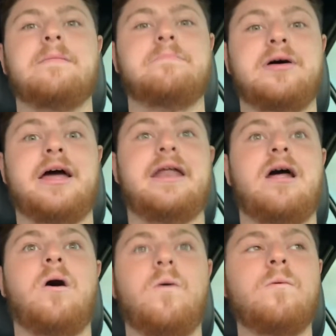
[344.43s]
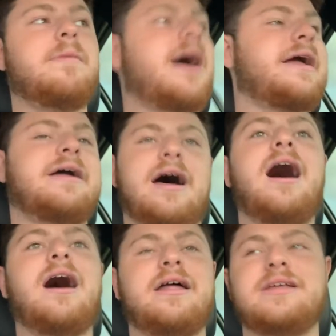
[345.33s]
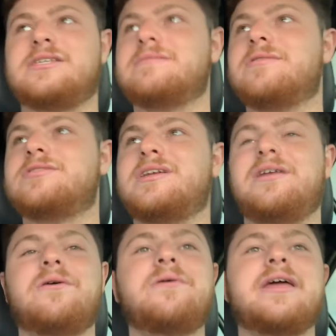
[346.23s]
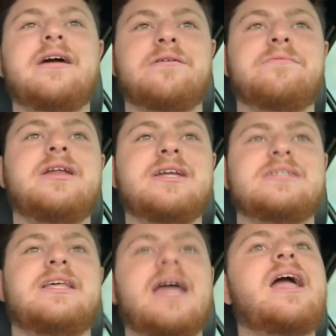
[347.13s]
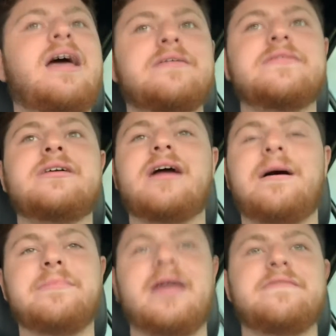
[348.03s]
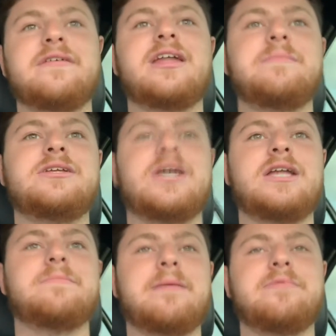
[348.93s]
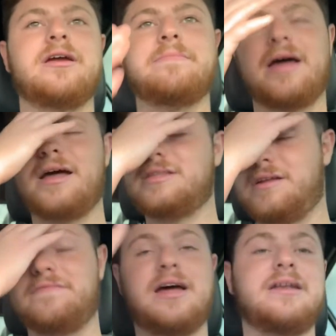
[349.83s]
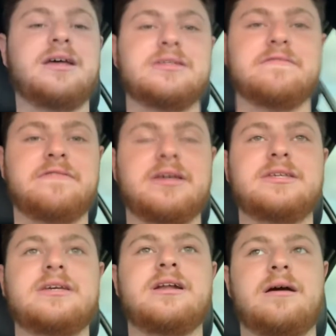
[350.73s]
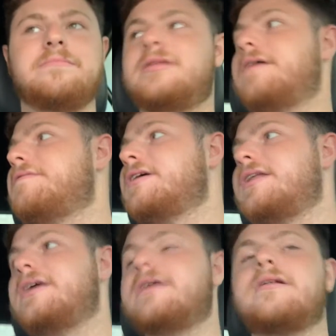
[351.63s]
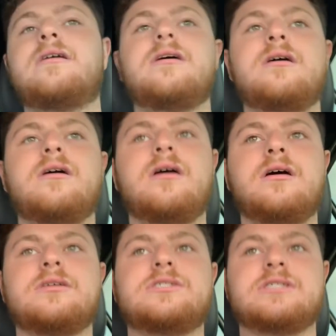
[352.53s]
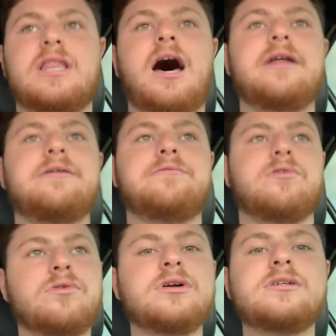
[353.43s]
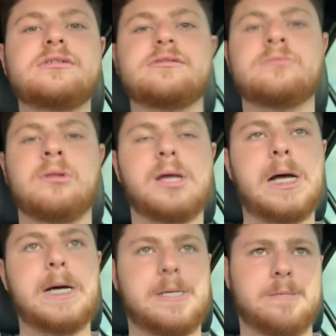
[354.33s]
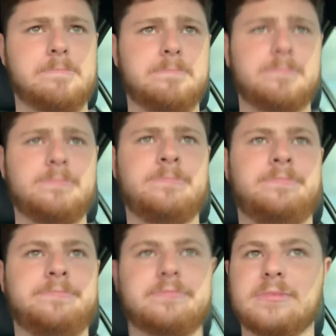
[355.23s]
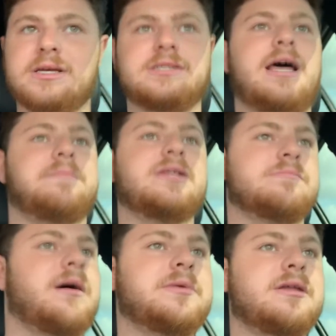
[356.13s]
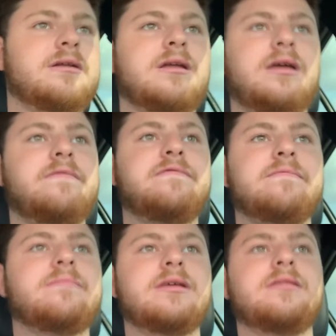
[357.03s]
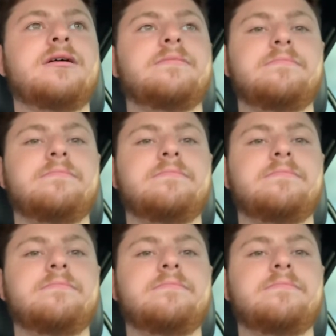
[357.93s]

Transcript: but oh my God, it's the most annoying, horrendous thing ever. I'm definitely gonna be changing my brake pads, and if that doesn't fix it, I'm definitely gonna get slotted rotors. Because that means, if the